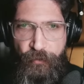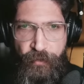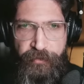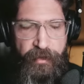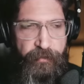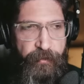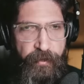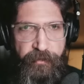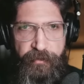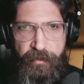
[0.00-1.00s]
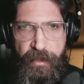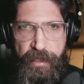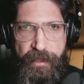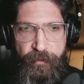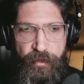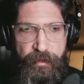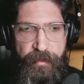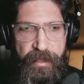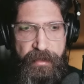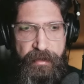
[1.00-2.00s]
First things first, I want to
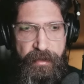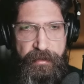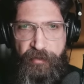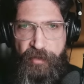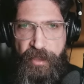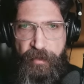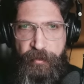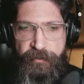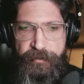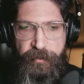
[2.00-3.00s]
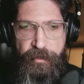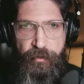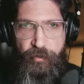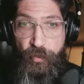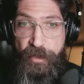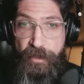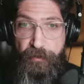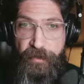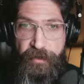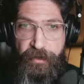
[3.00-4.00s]
make a disclaimer because we
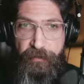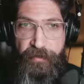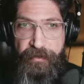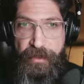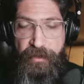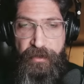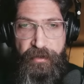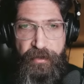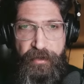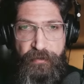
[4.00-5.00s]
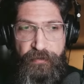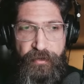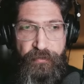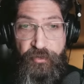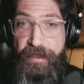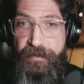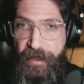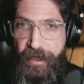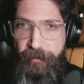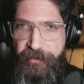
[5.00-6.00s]
live in a very free
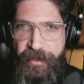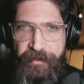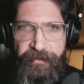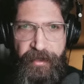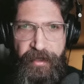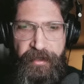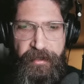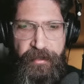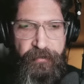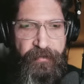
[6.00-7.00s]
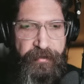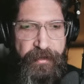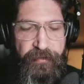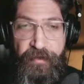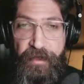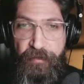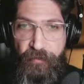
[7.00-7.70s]
times, let's say, in a very free